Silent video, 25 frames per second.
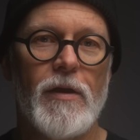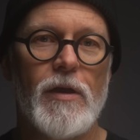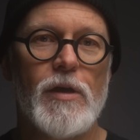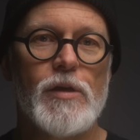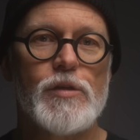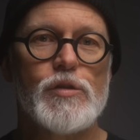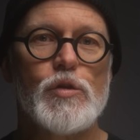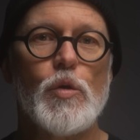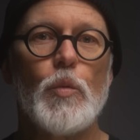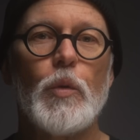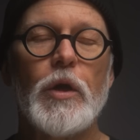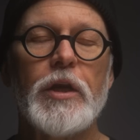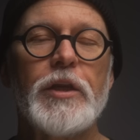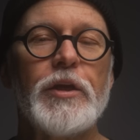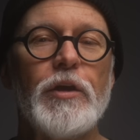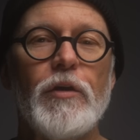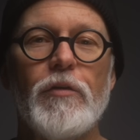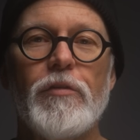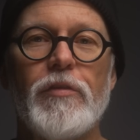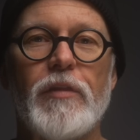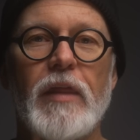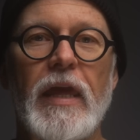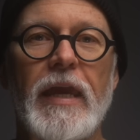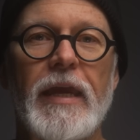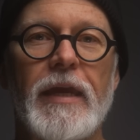So what do you
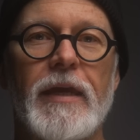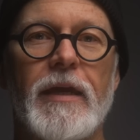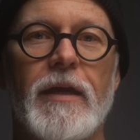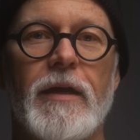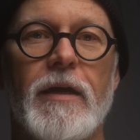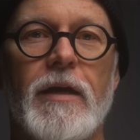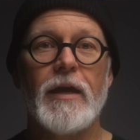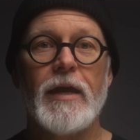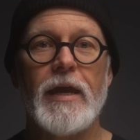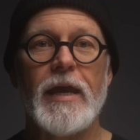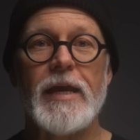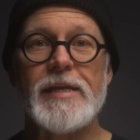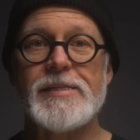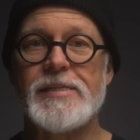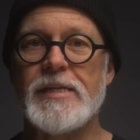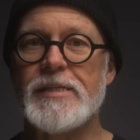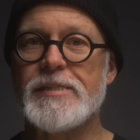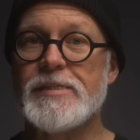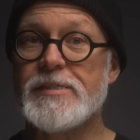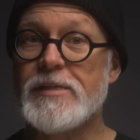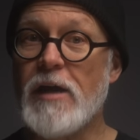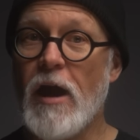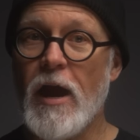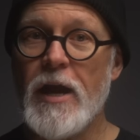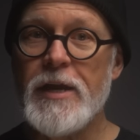think? Is
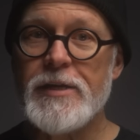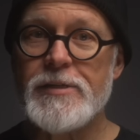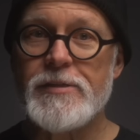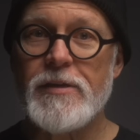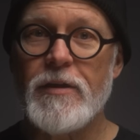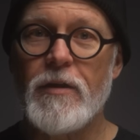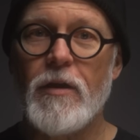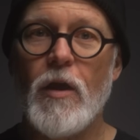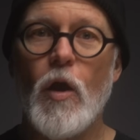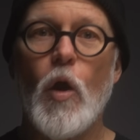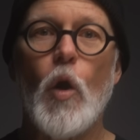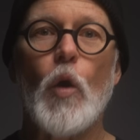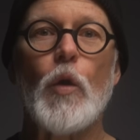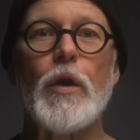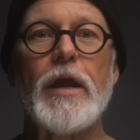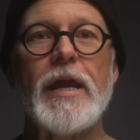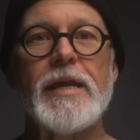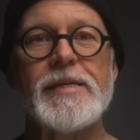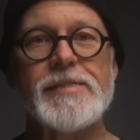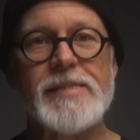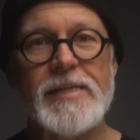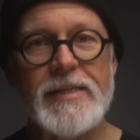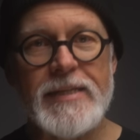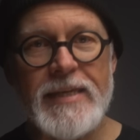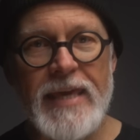it DART or
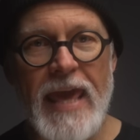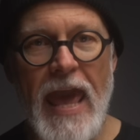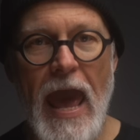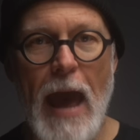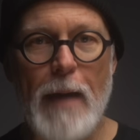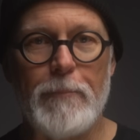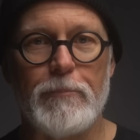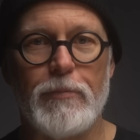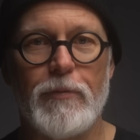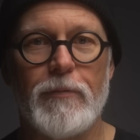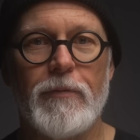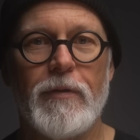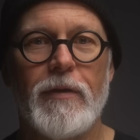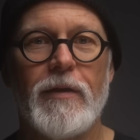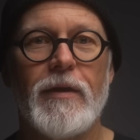is it CAP?